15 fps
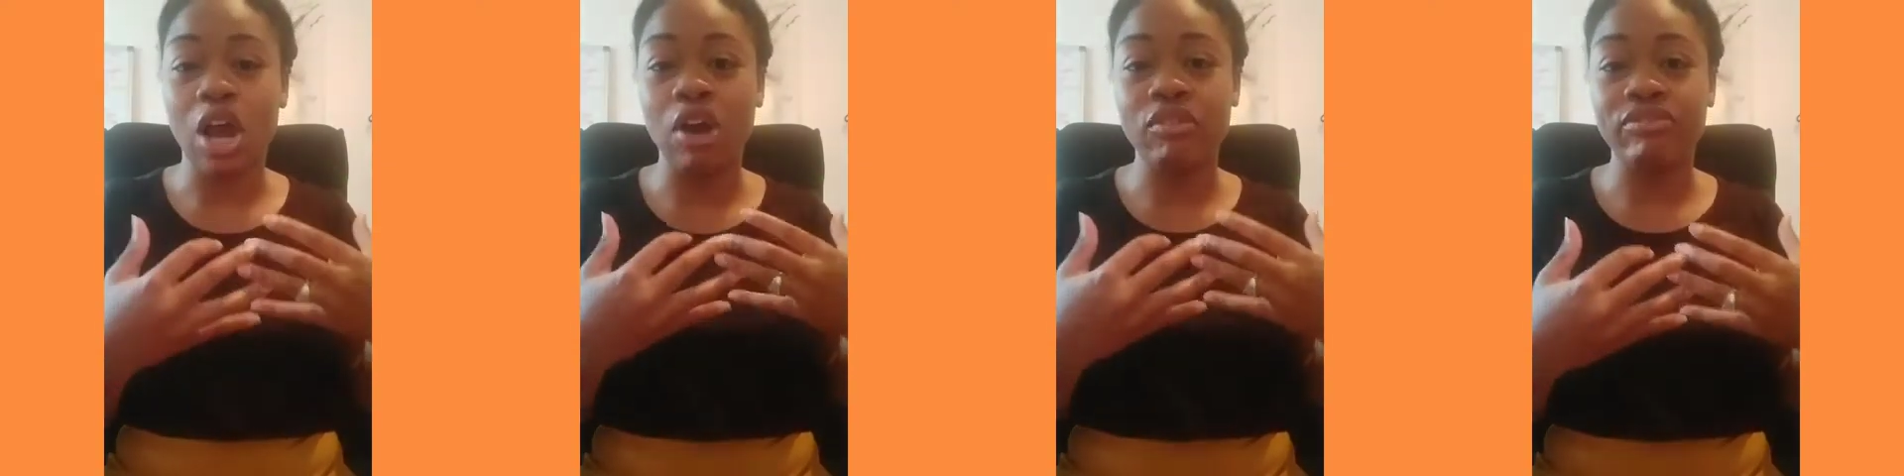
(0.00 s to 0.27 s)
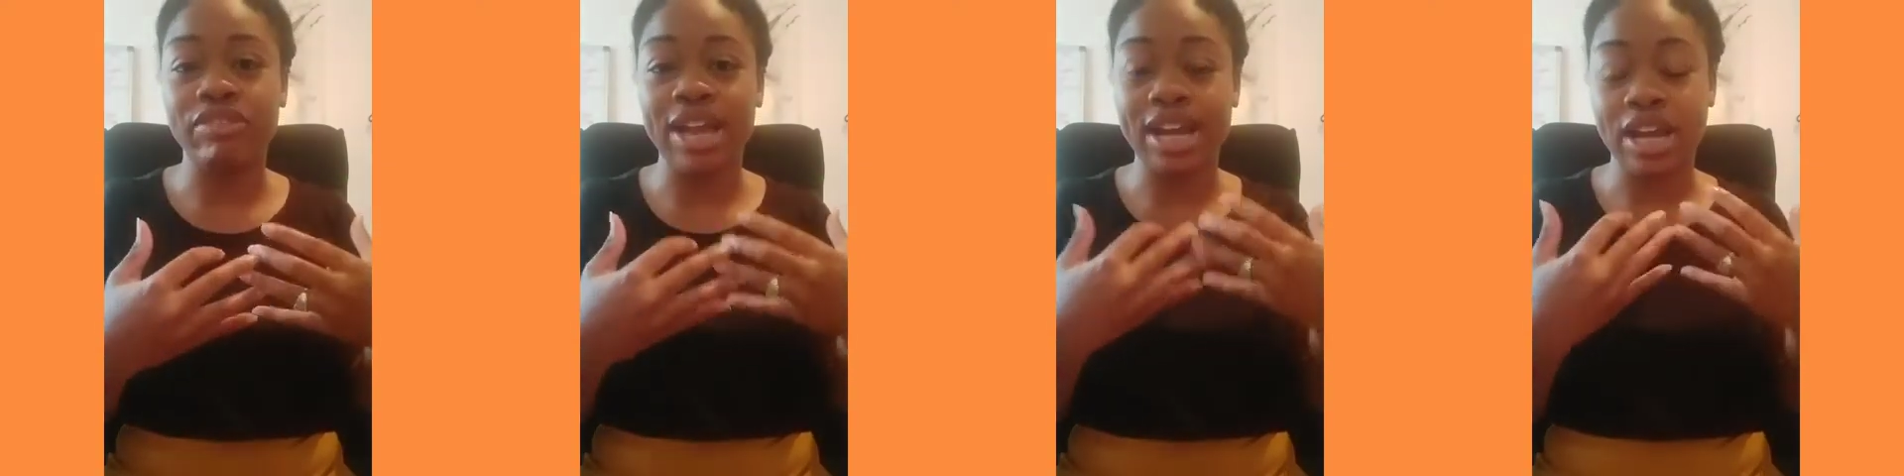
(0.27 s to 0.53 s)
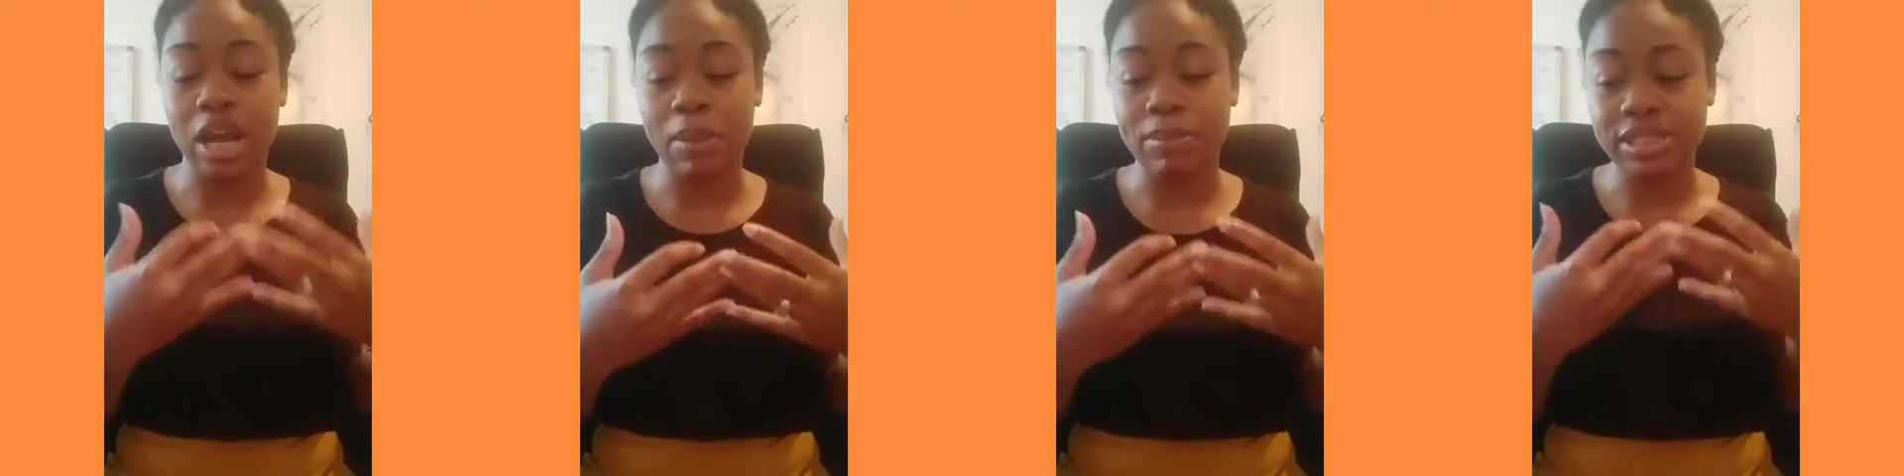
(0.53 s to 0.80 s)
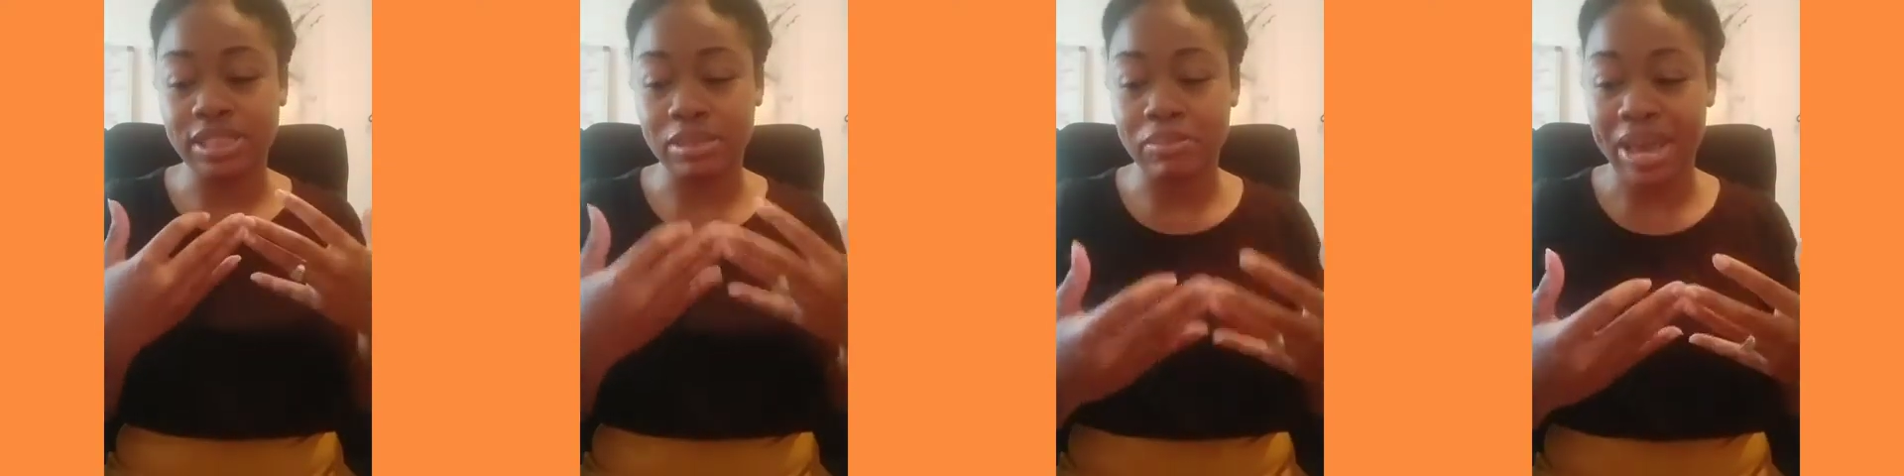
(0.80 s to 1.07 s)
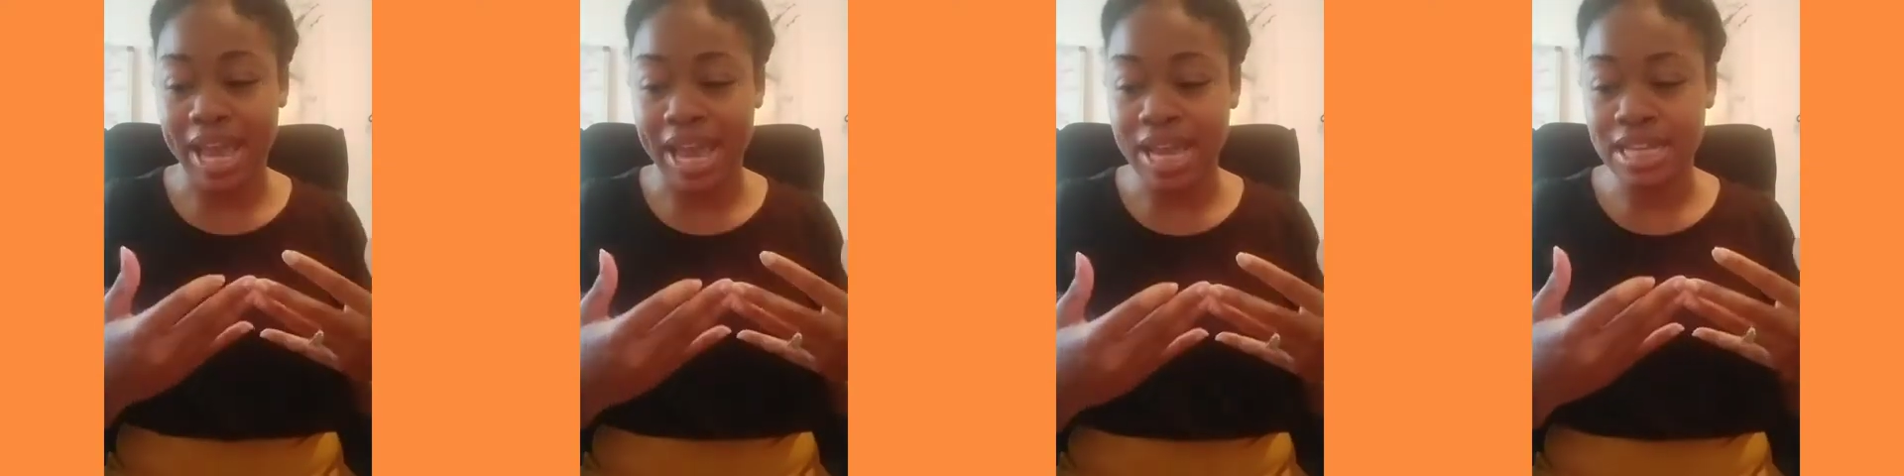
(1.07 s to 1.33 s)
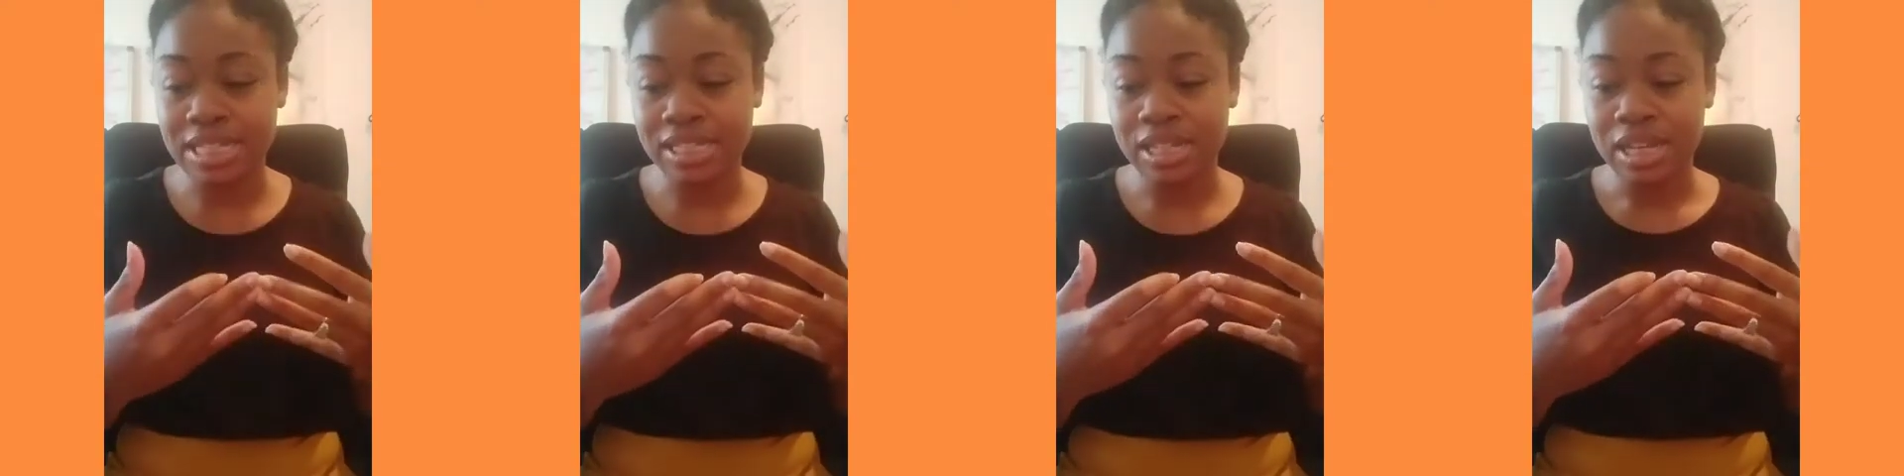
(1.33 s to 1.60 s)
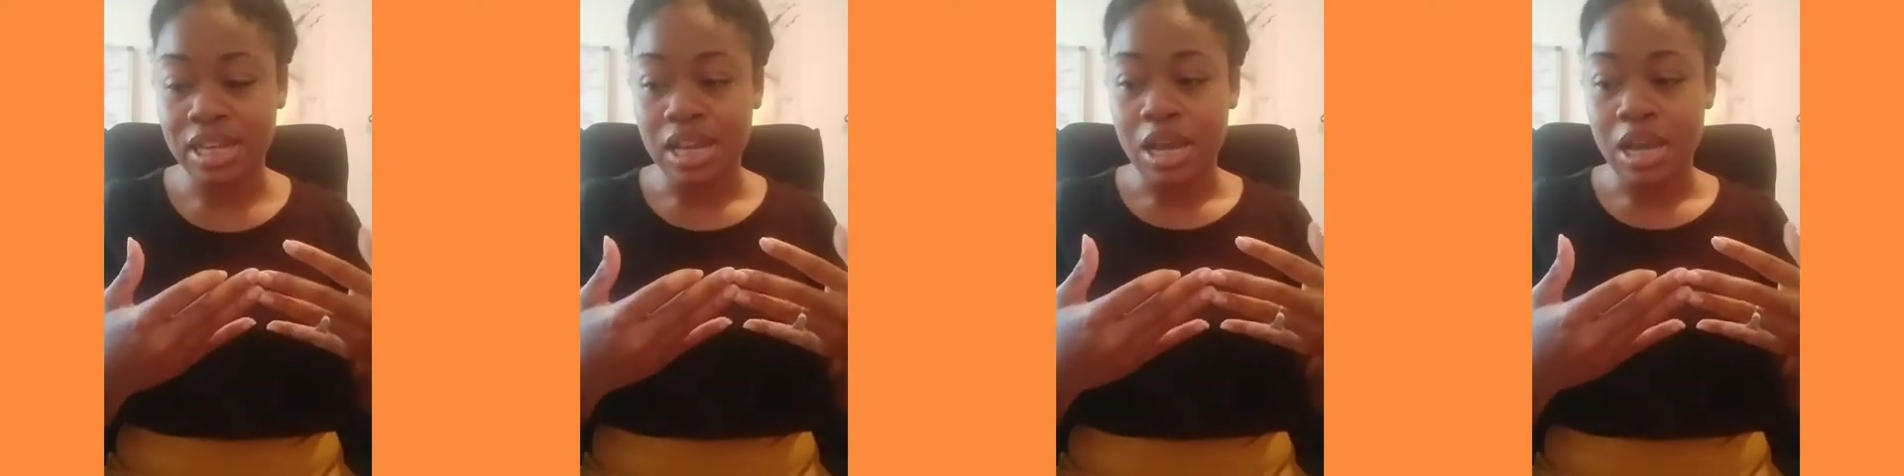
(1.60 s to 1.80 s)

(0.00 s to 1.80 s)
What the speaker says: of that coming to pass.